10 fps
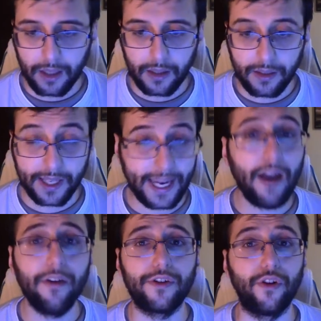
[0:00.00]
the
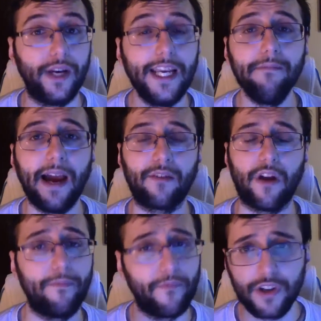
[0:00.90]
character in
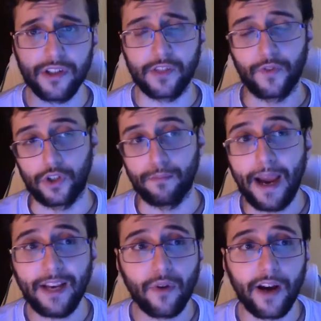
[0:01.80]
Minecraft, first things first,
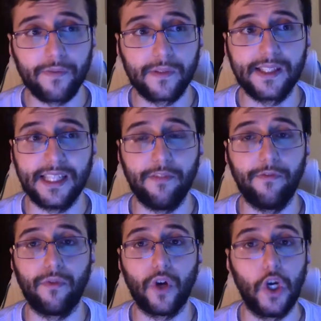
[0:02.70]
Minecraft
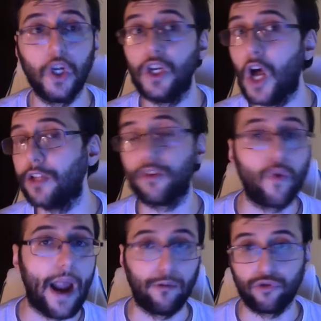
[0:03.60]
Steve could not
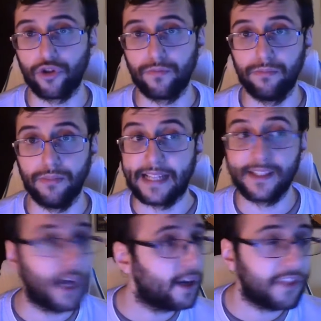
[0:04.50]
crouch. That's
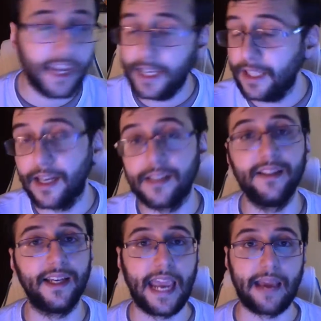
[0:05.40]
not a thing he does
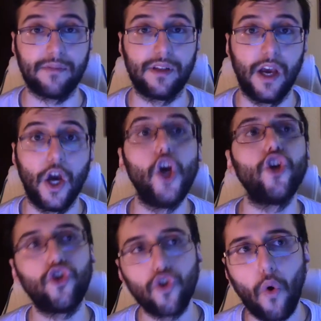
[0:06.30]
in the games.
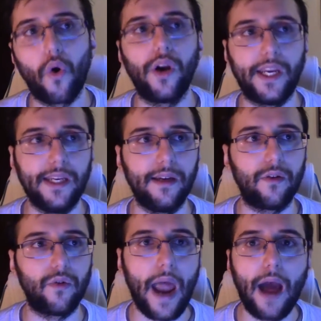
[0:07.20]
Sure, he
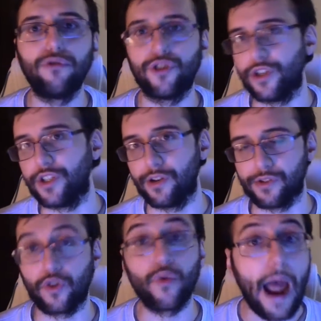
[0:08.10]
crouches, there's
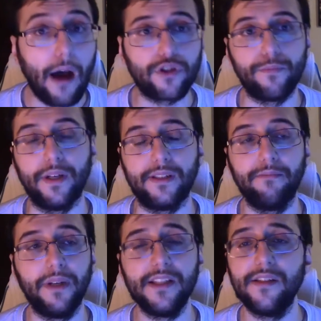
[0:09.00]
a crouch
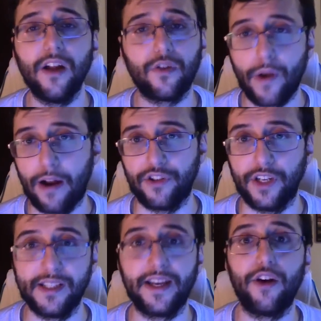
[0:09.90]
button, but it's not
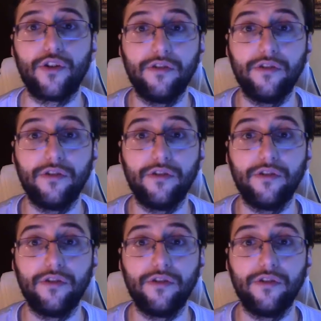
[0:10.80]
crouching. Is the character